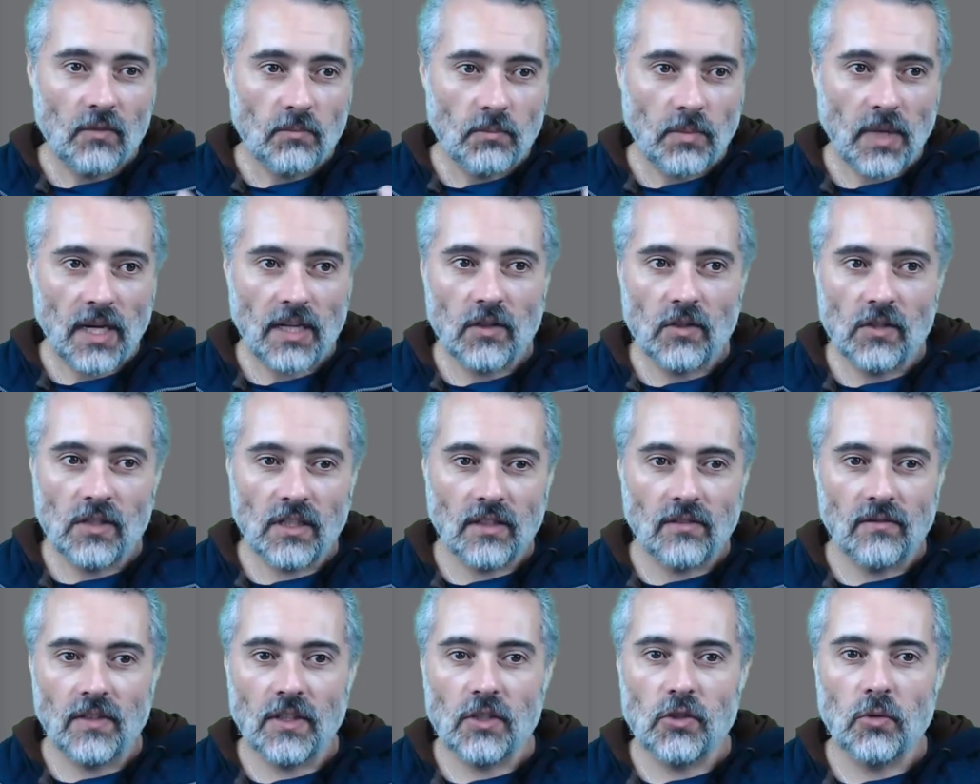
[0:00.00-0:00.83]
by
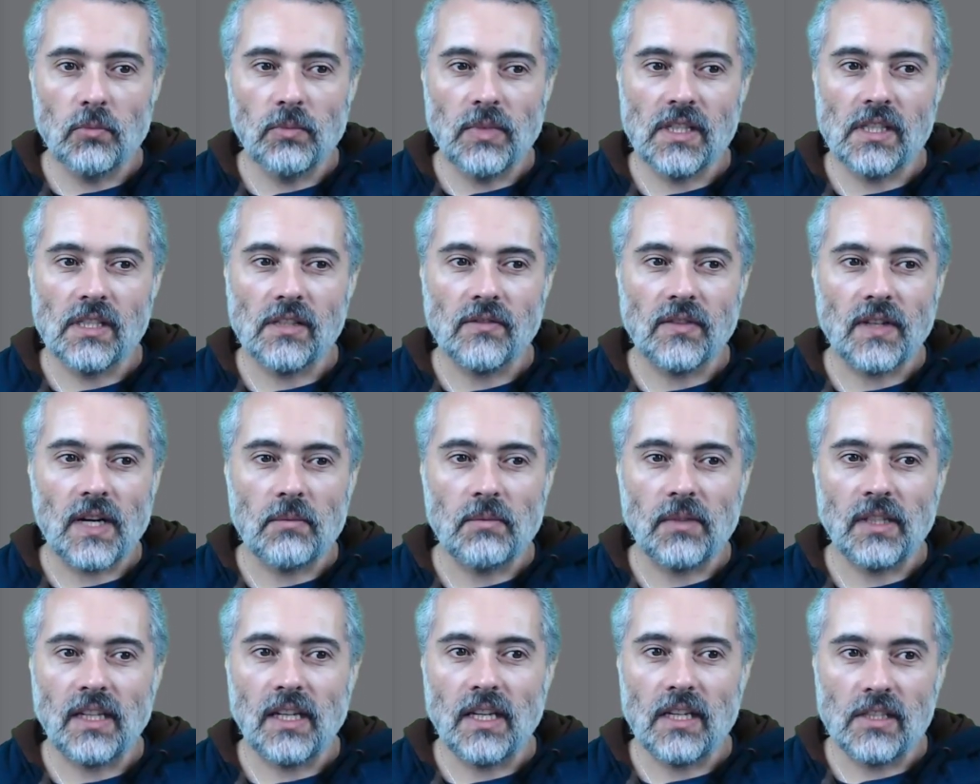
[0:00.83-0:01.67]
using Visual Basic for
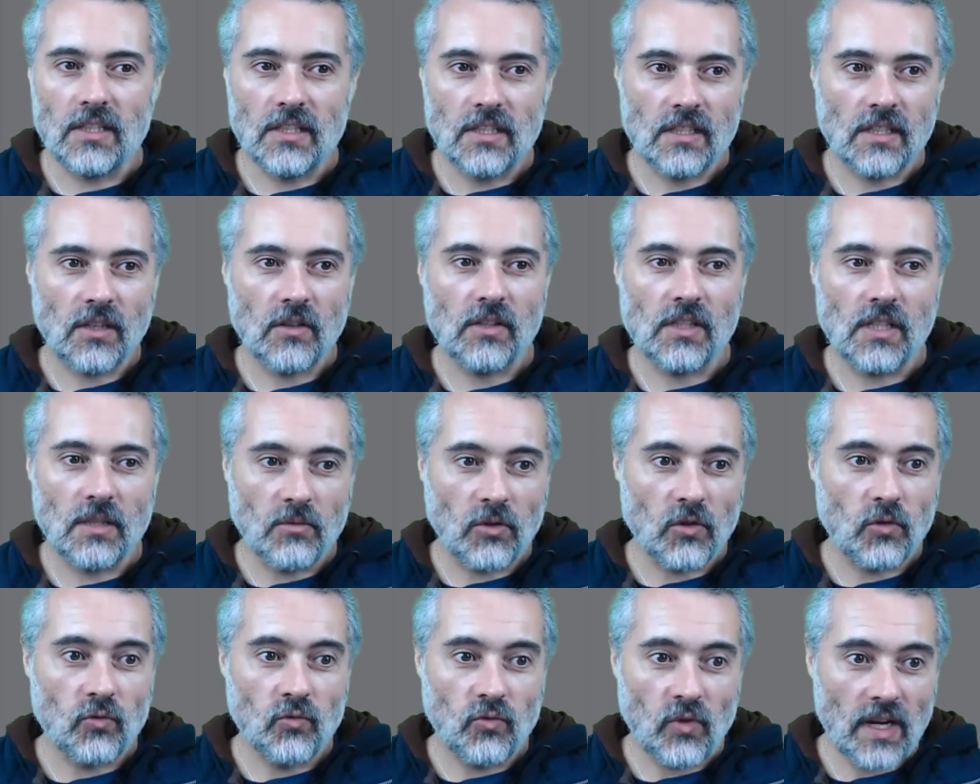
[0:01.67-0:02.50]
Applications, I was
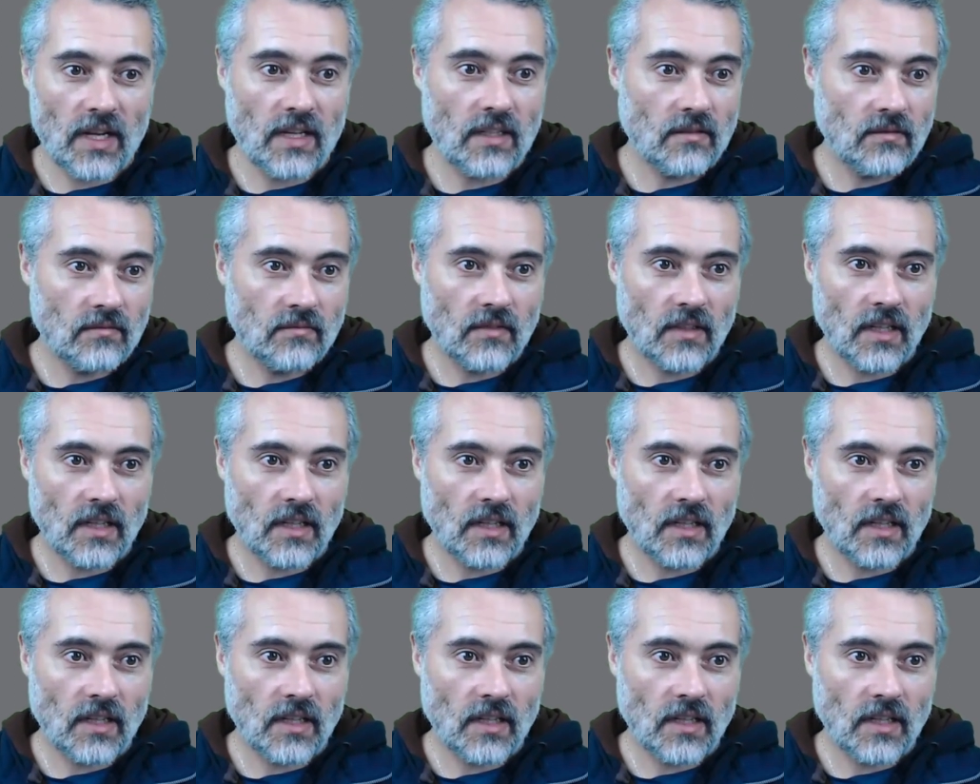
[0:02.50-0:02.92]
able to write